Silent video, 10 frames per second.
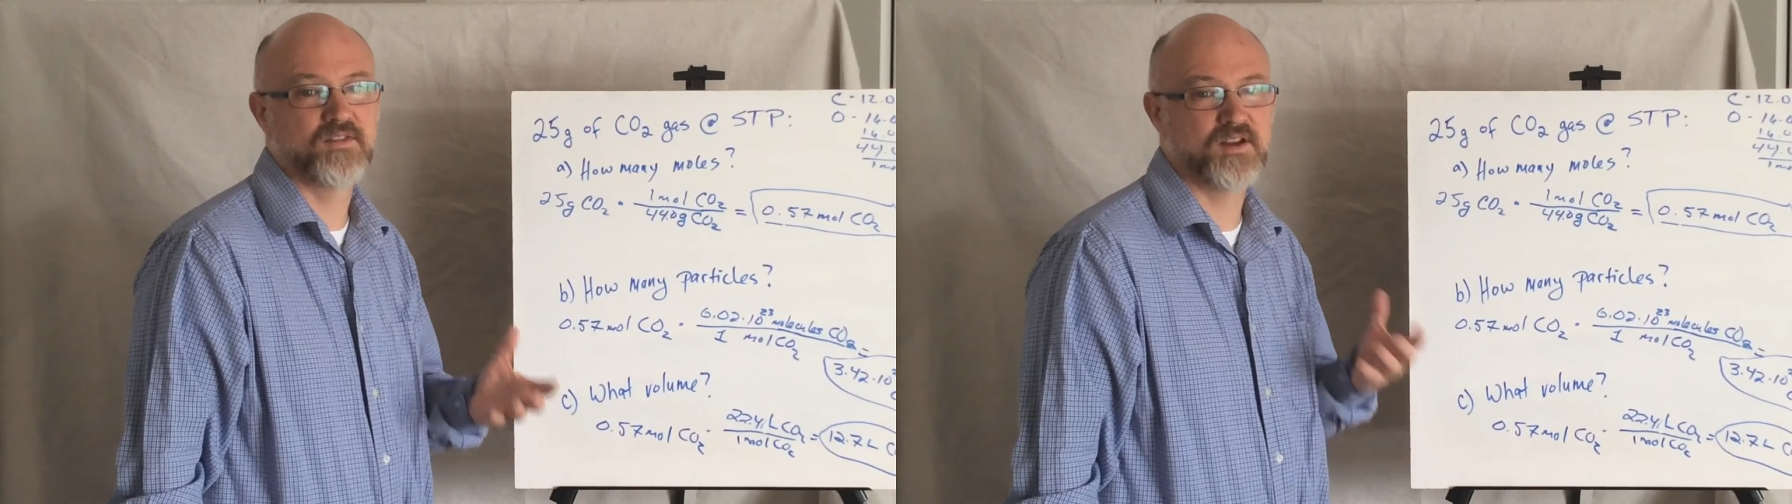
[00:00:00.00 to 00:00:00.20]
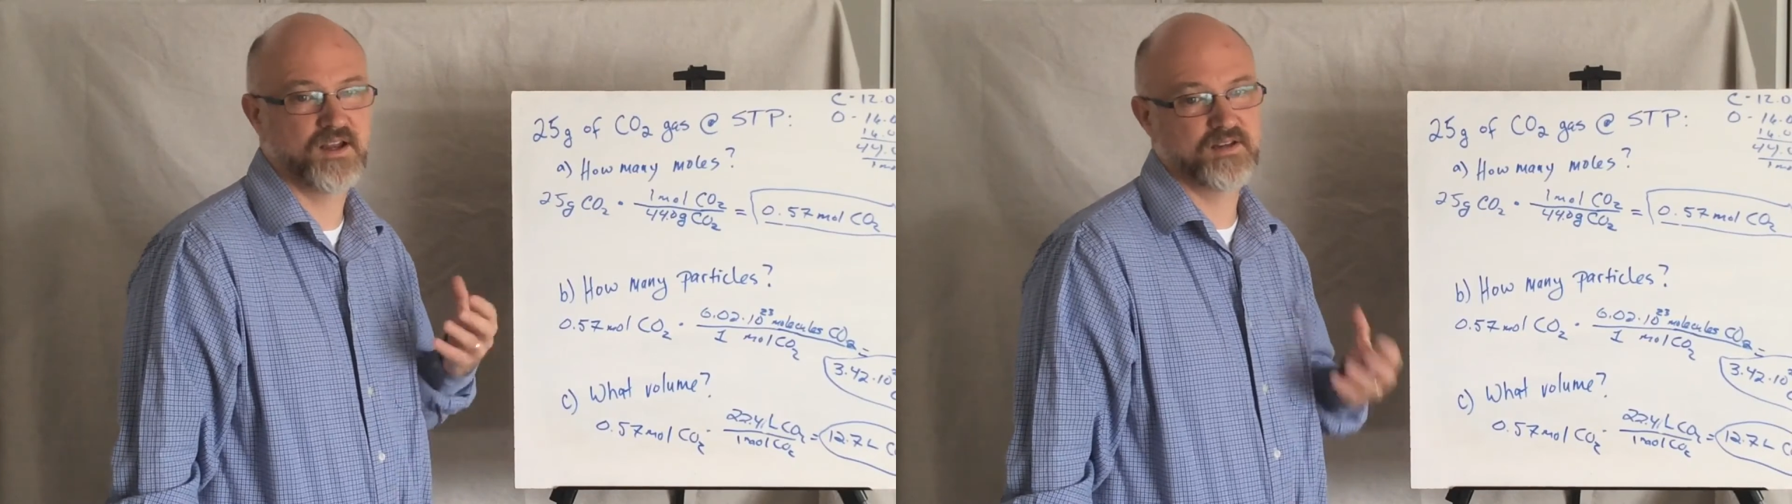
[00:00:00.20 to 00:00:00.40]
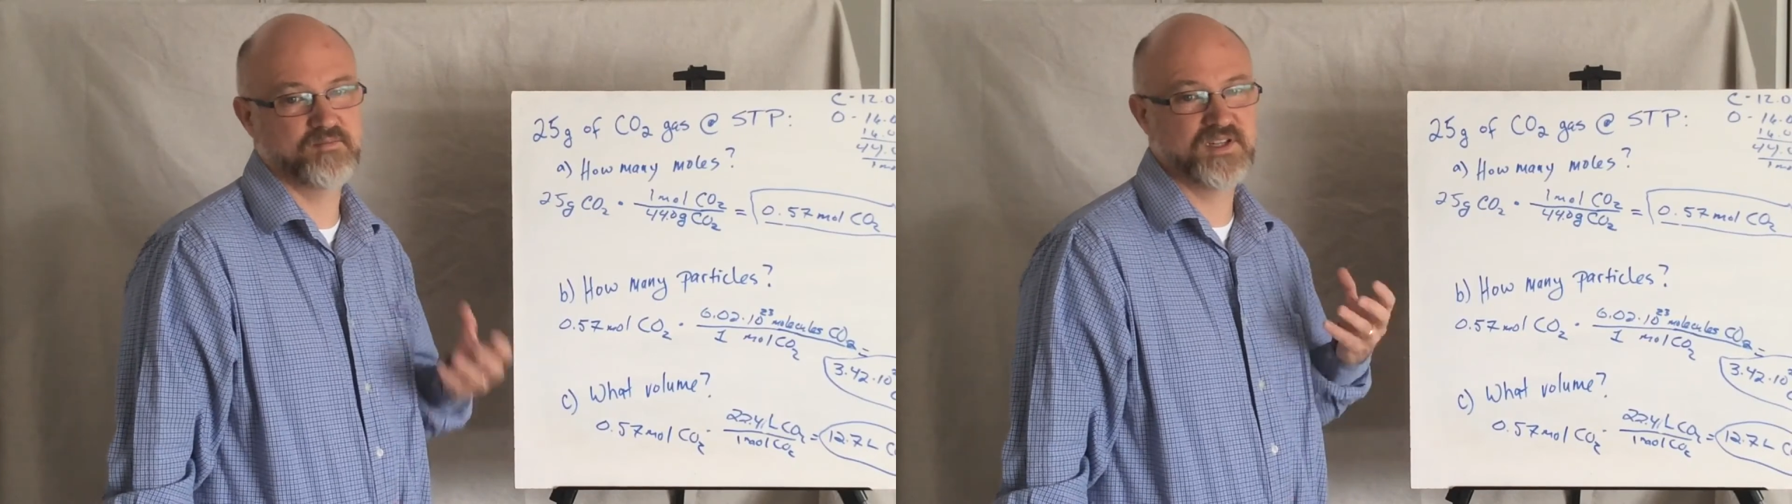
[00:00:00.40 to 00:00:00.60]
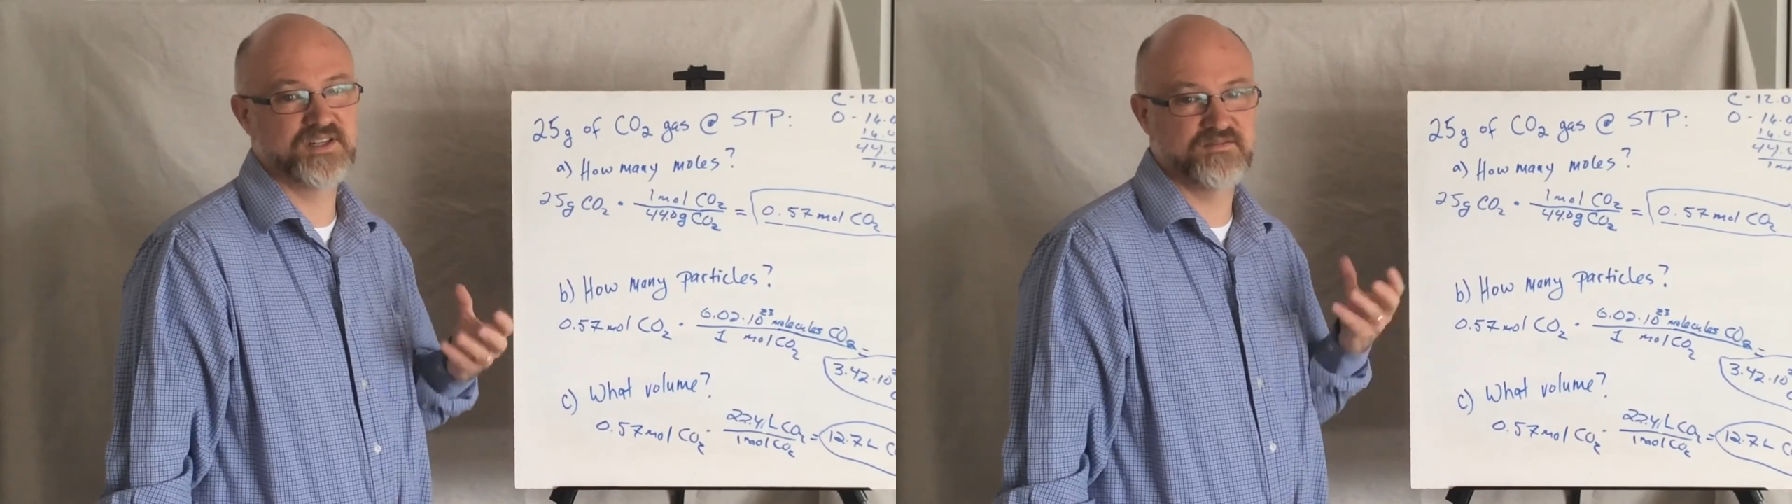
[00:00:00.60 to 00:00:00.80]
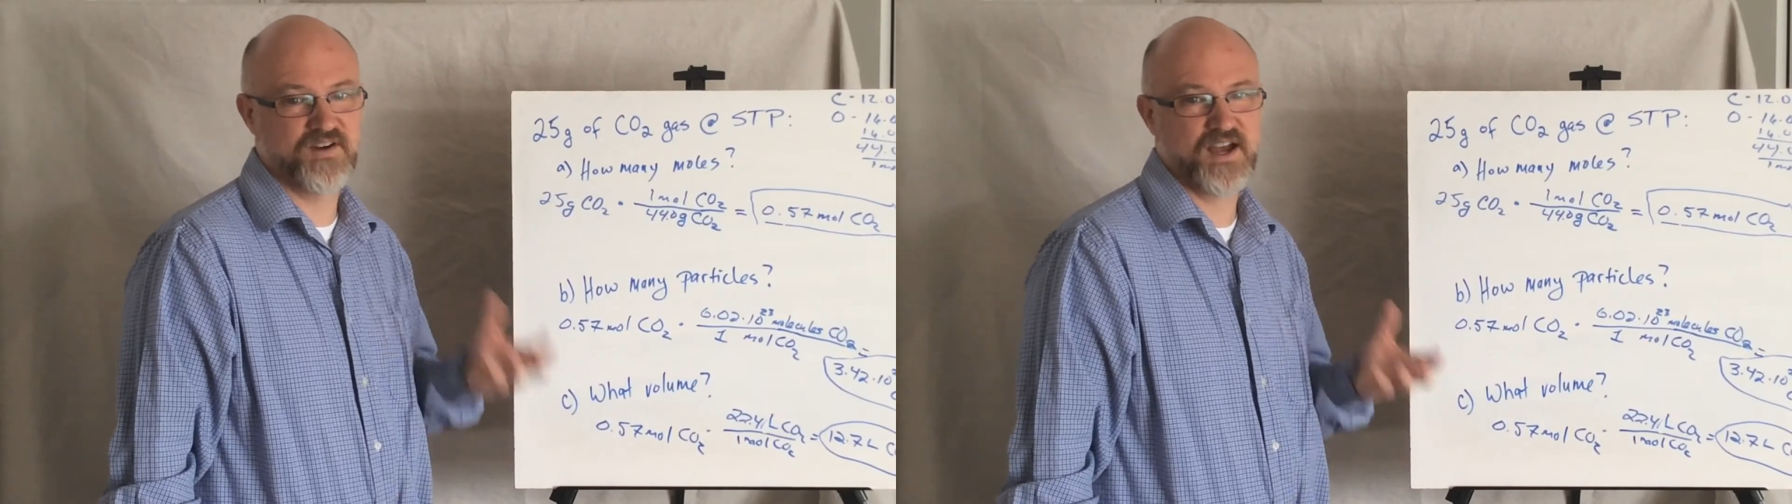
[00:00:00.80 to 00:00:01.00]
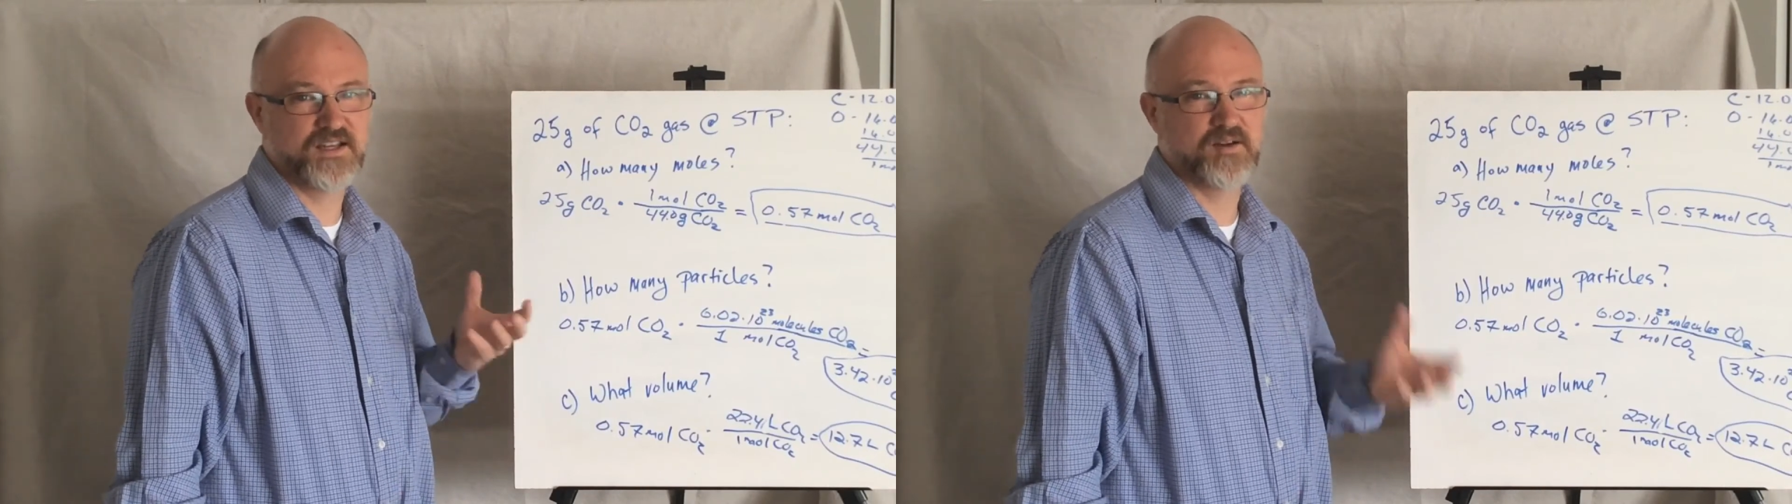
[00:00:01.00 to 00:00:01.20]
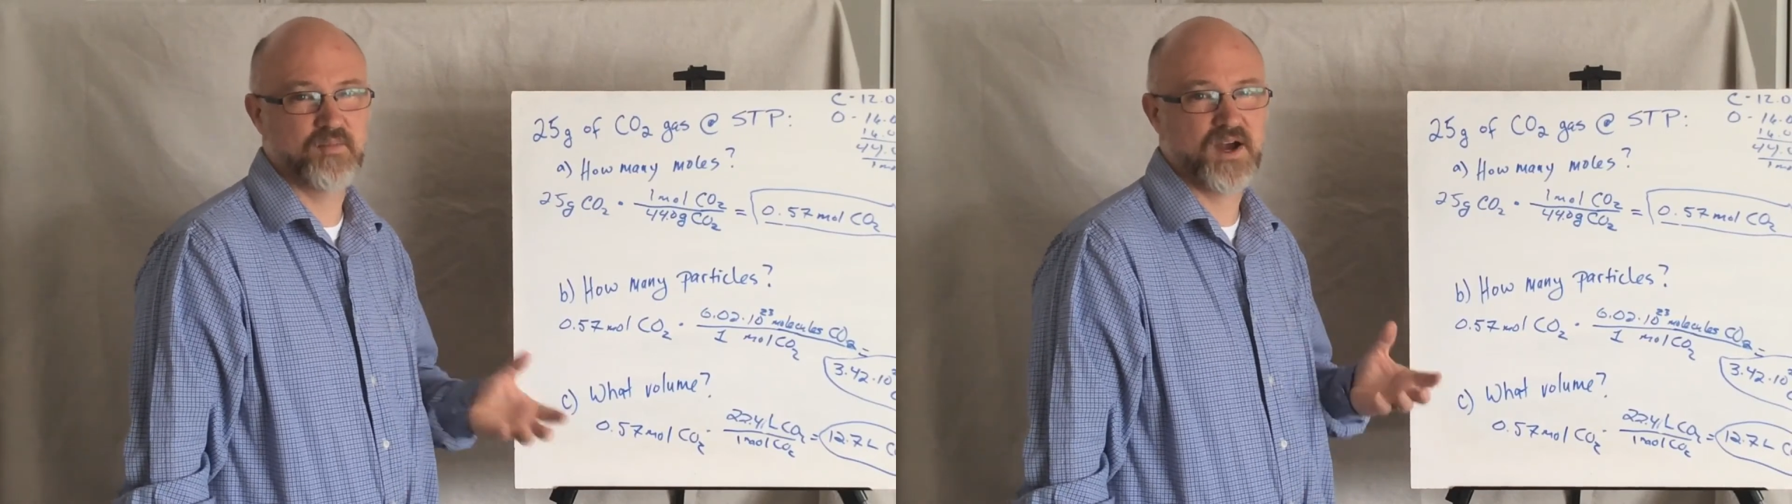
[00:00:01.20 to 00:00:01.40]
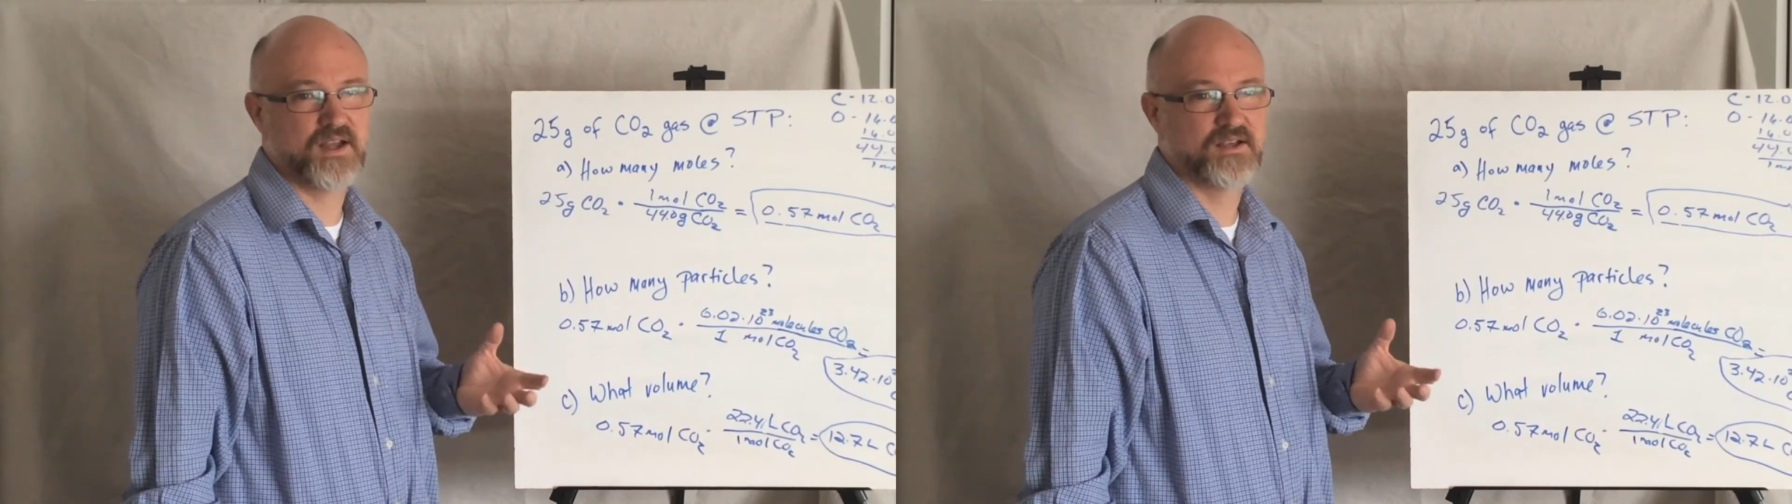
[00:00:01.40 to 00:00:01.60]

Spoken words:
that I'd be dividing by.